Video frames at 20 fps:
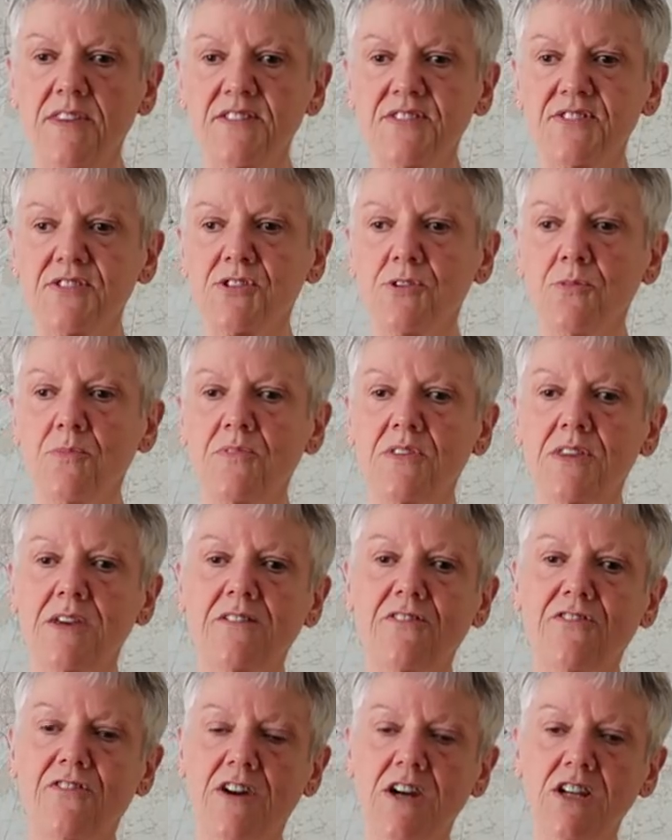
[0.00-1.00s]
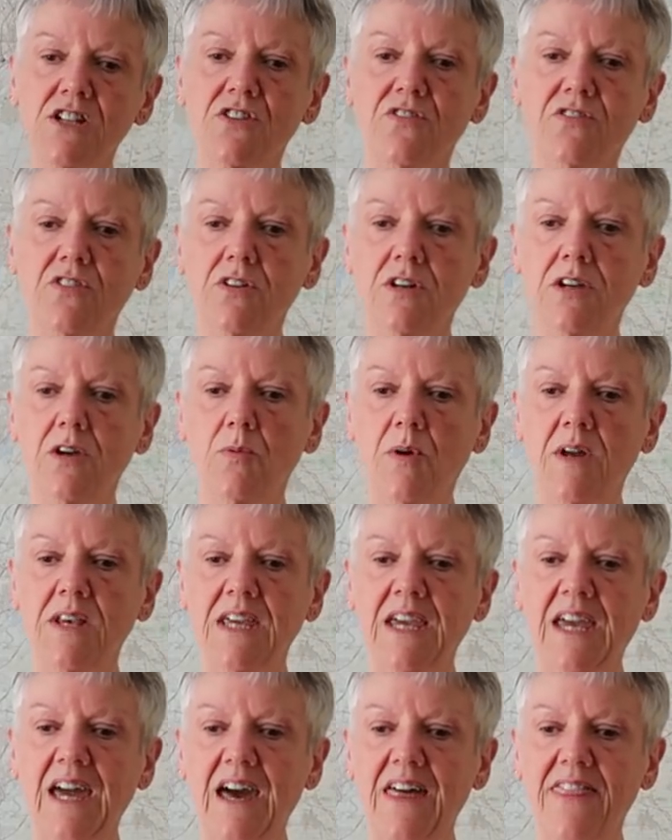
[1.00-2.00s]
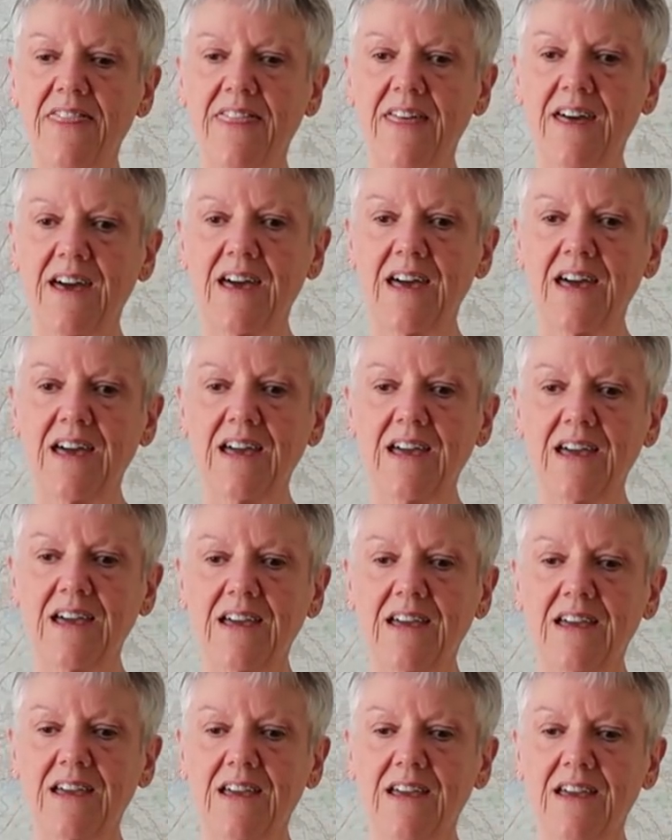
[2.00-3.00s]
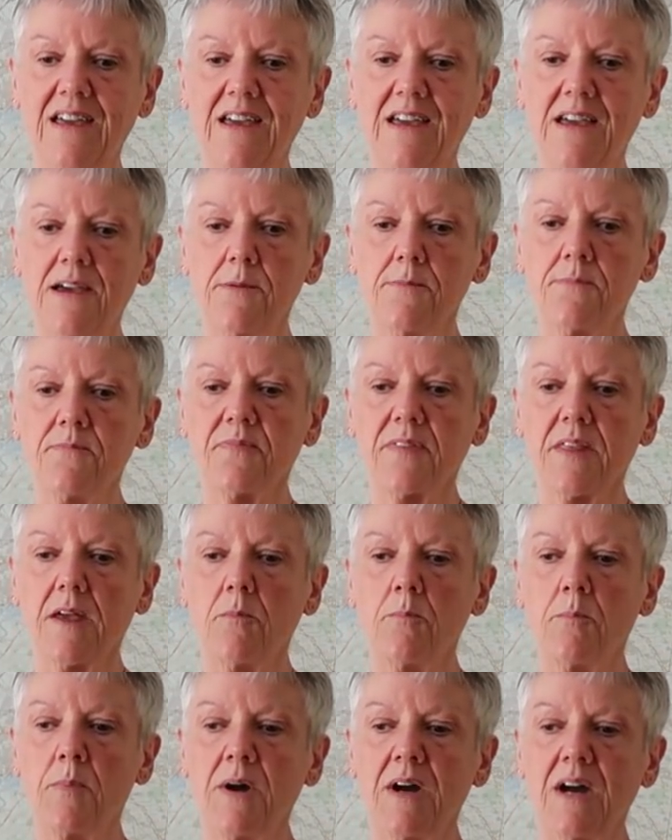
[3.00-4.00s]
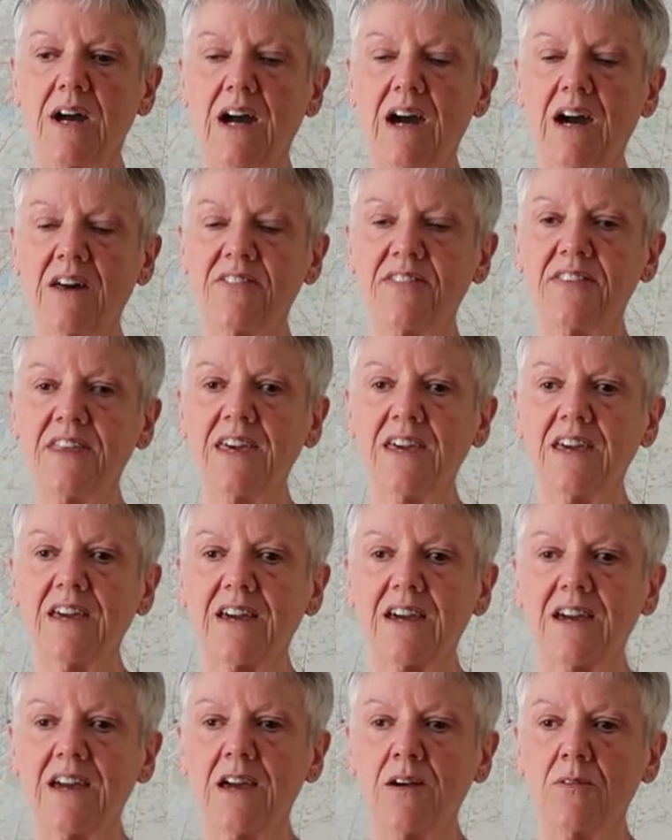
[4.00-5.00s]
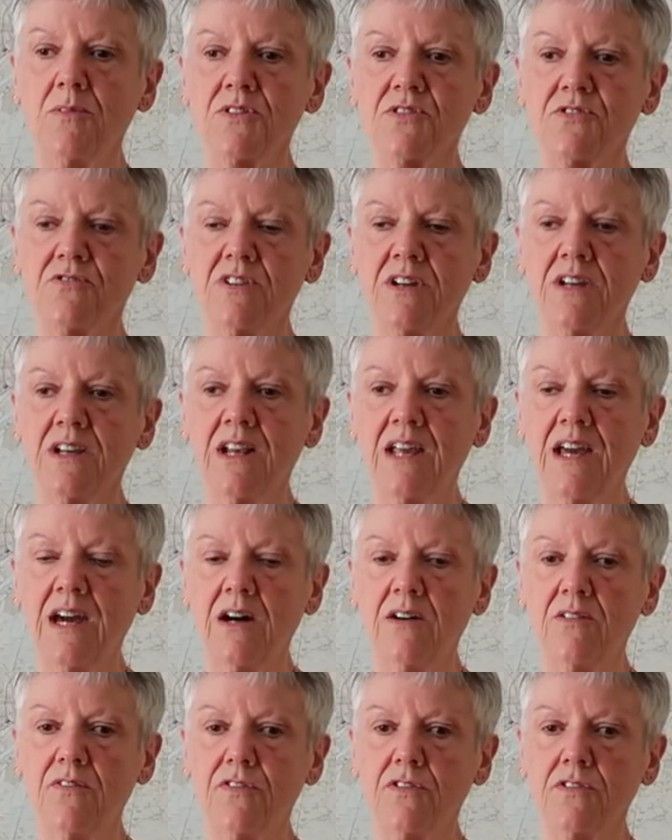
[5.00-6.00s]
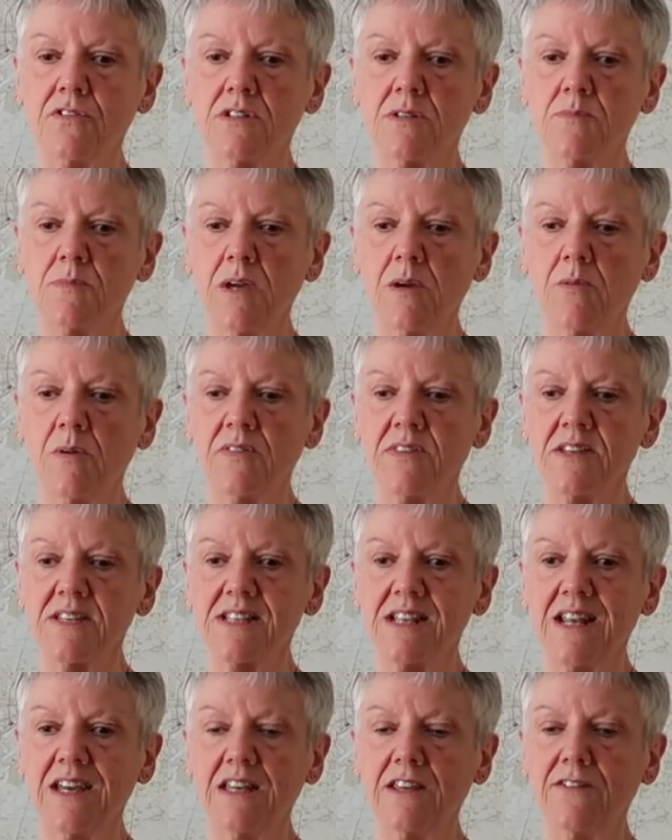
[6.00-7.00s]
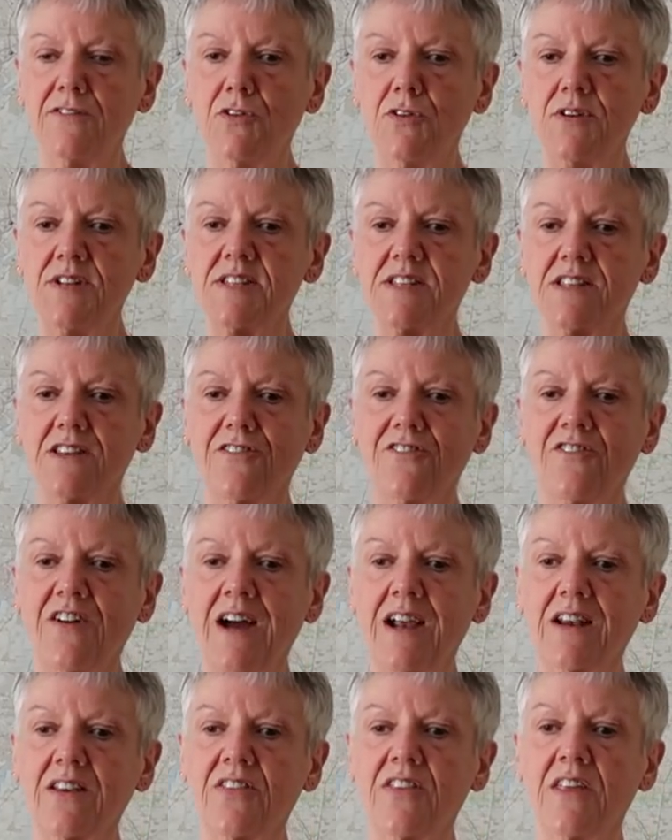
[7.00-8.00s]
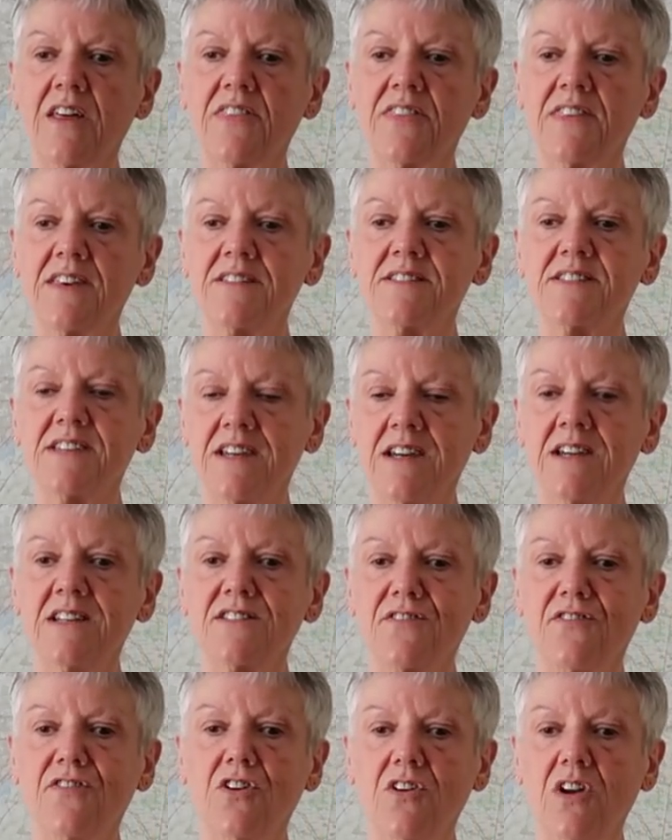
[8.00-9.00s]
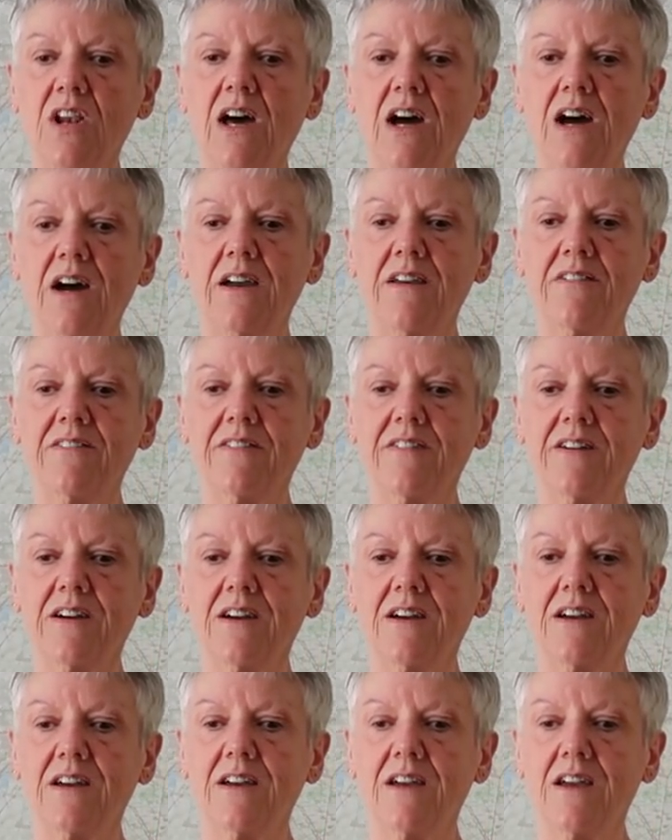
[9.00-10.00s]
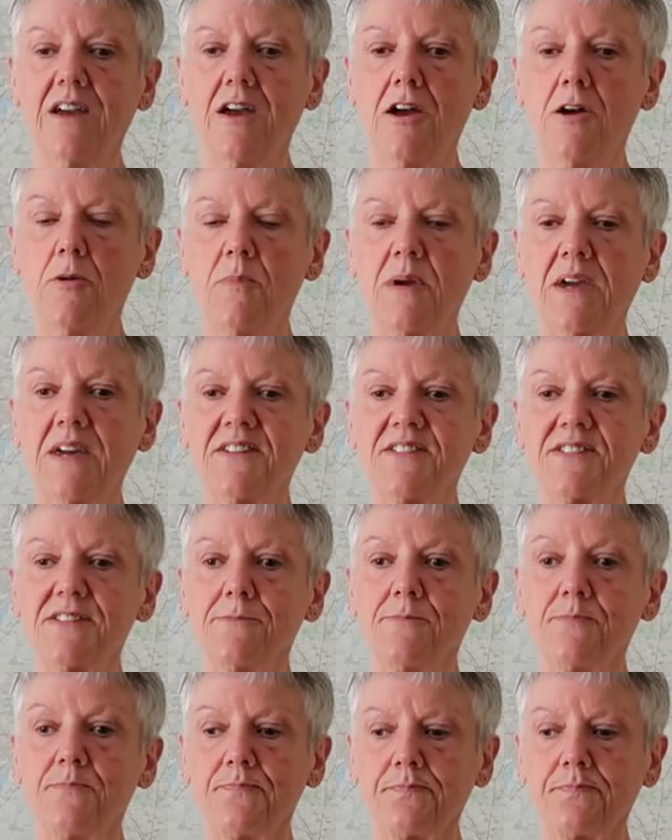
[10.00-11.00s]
there's something fresh for you when you get there. But I think it was really helpful to me when this lady voiced the fact that this is for life. Because